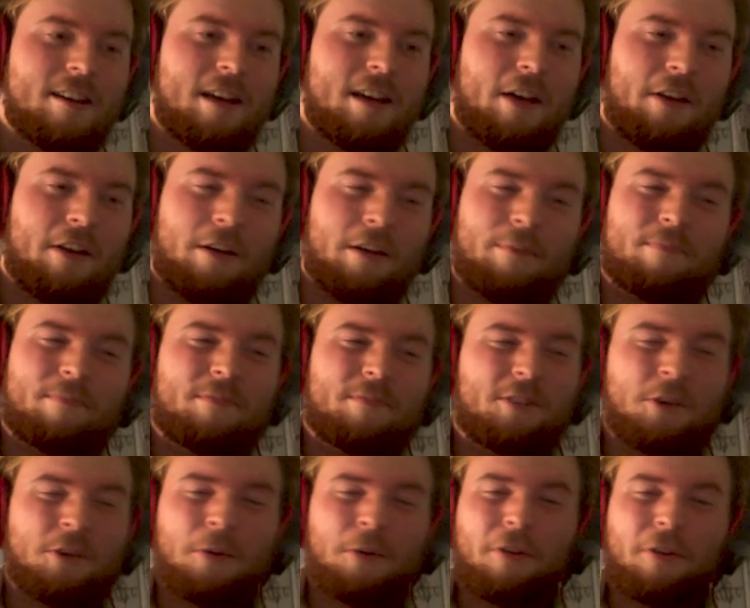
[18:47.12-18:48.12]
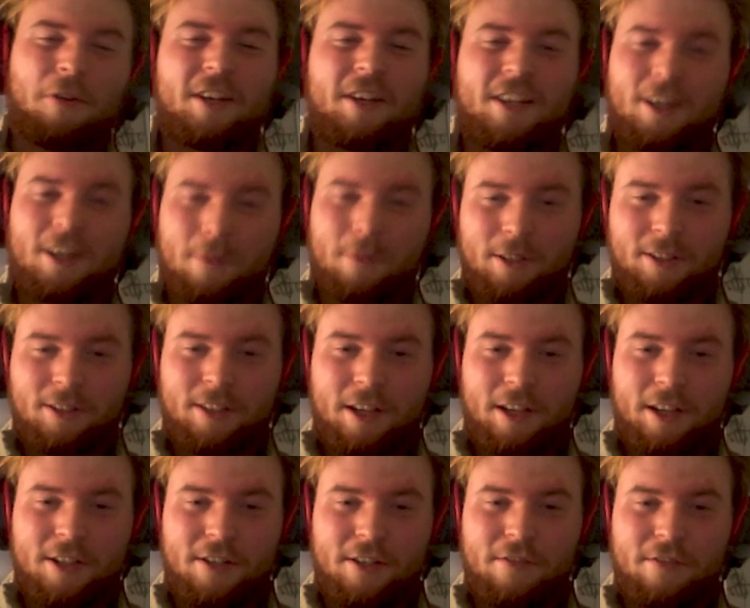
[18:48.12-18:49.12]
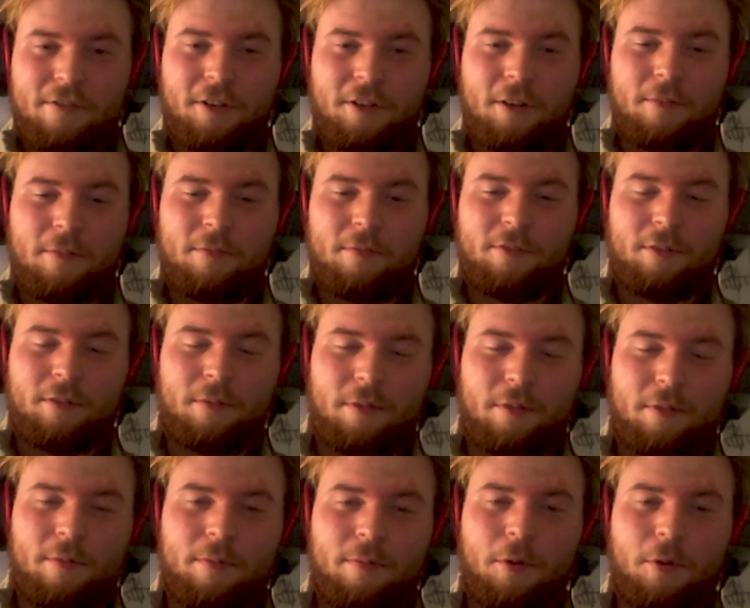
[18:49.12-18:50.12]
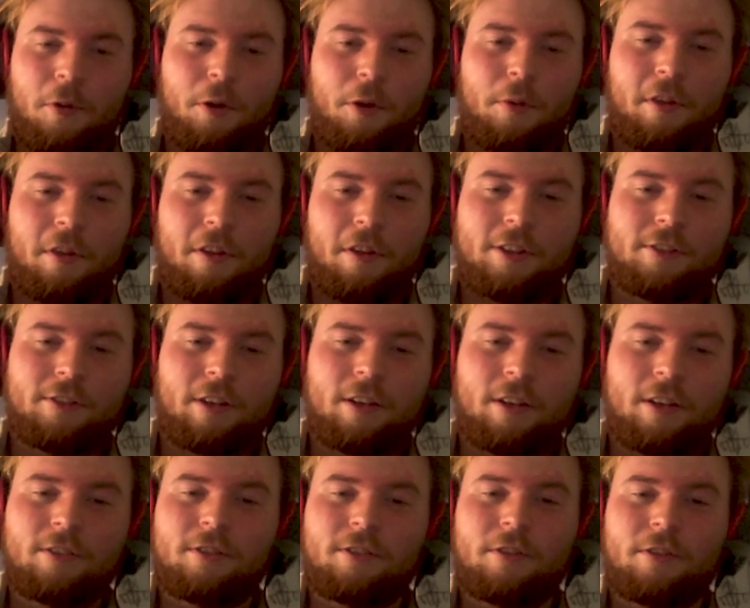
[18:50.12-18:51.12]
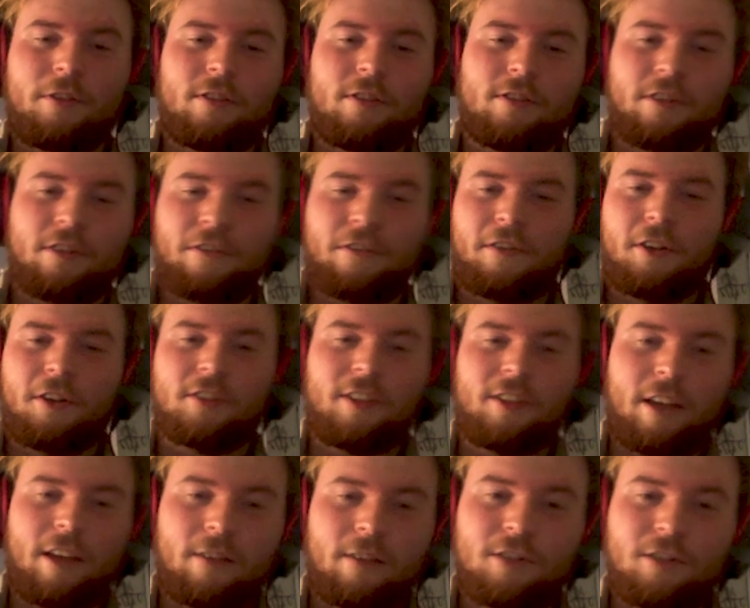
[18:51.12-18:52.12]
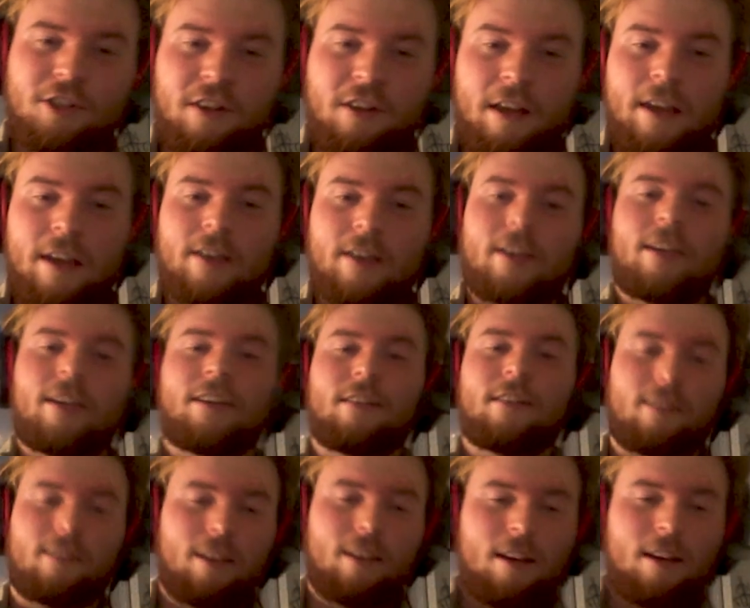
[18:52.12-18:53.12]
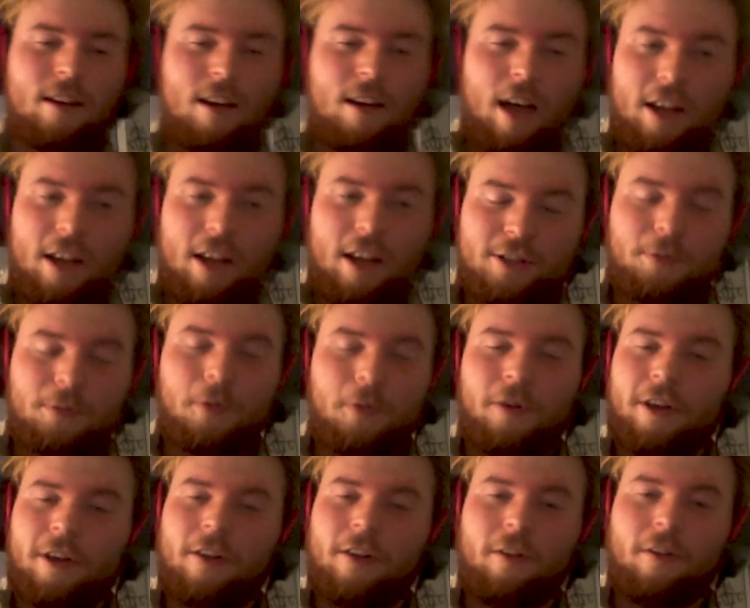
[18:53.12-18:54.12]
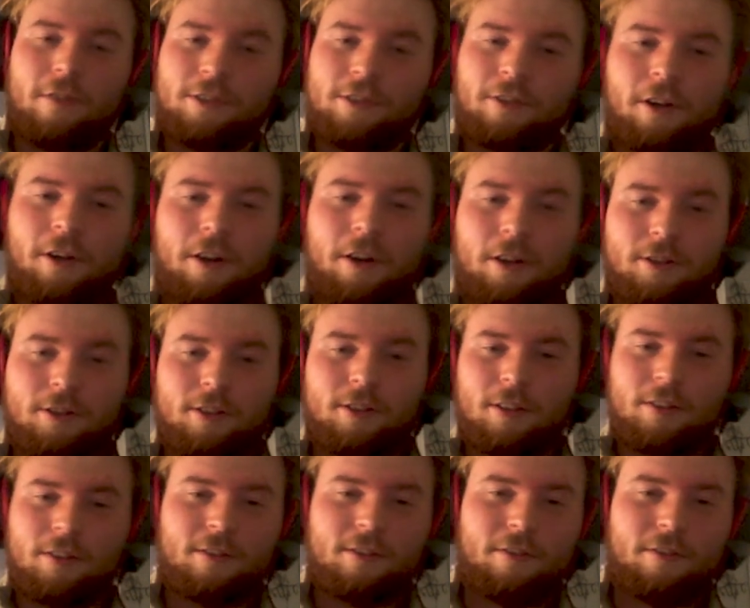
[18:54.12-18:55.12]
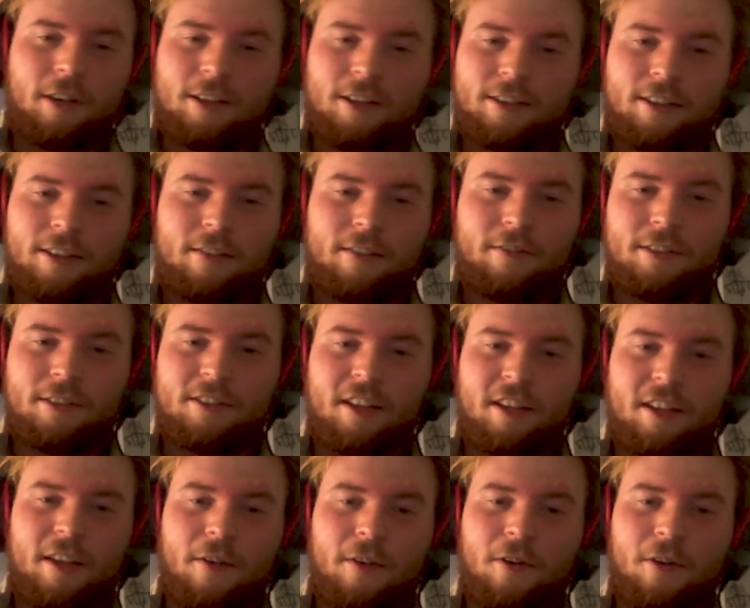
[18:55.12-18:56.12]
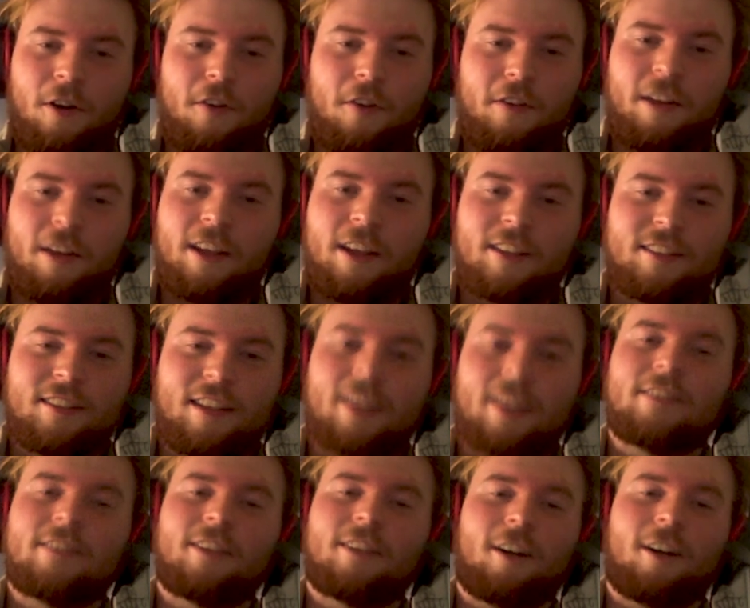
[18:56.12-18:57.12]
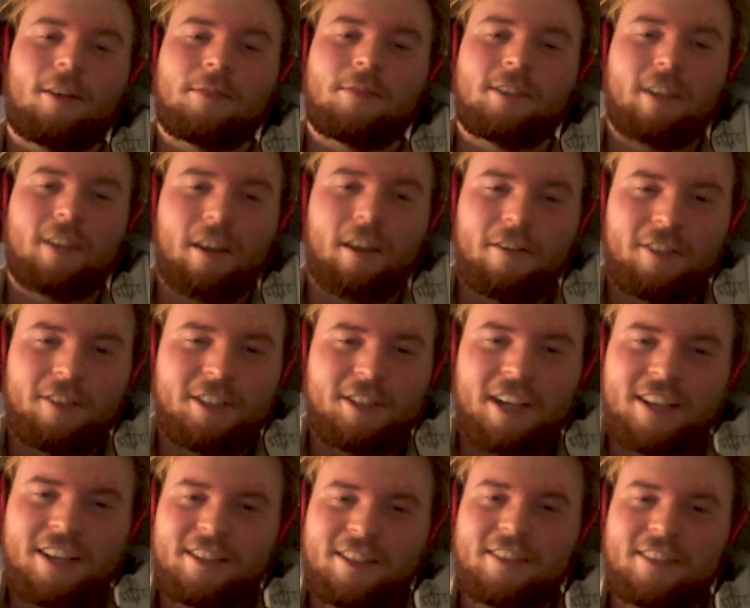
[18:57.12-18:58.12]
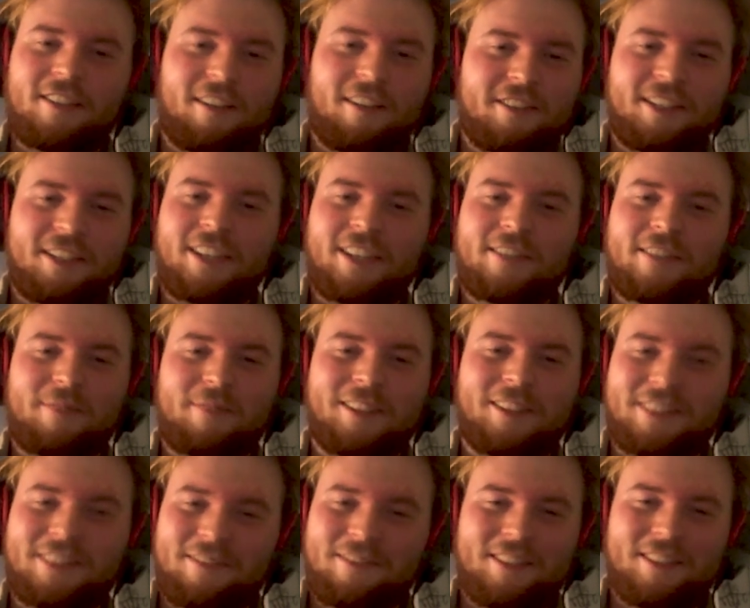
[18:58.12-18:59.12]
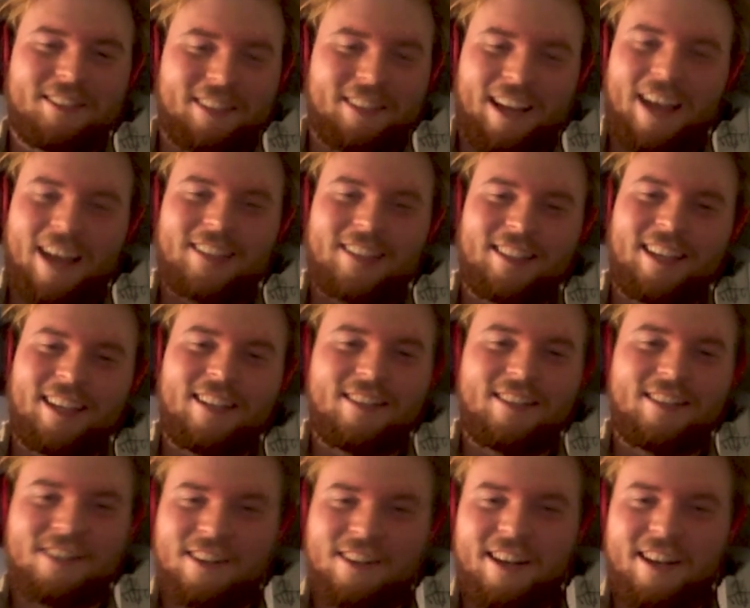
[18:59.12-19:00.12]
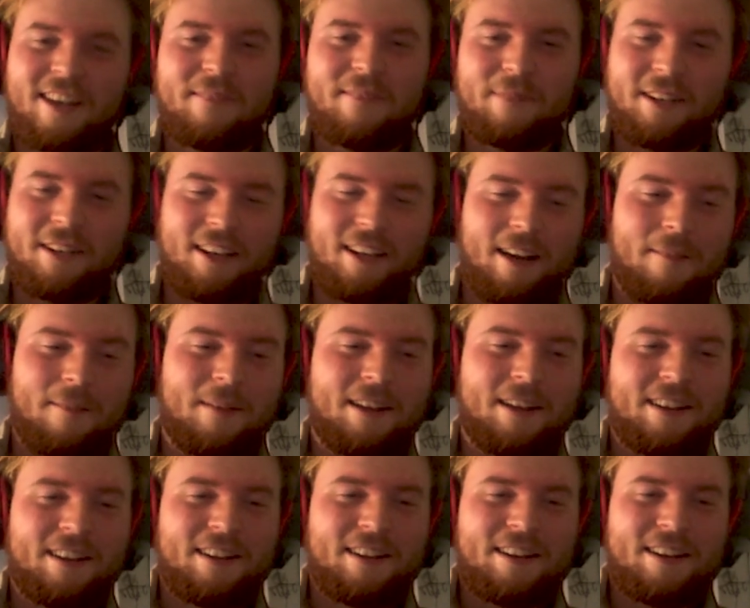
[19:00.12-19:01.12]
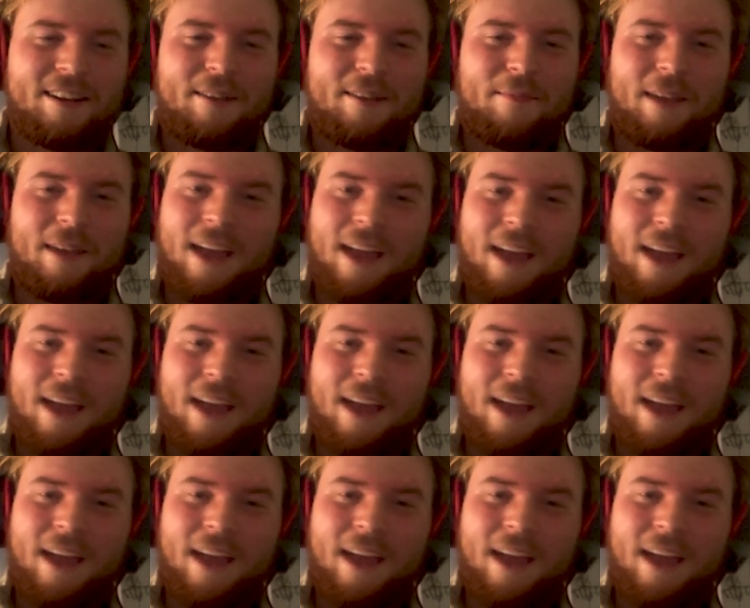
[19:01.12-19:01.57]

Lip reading: think 2 or 3 kilometers section from the border with Israel to the first town, Jenin, and just walking along this road, I was invited in for tea or coffee at least 10 times. You know, I rejected most of them because I had to get to Jenin, but yeah,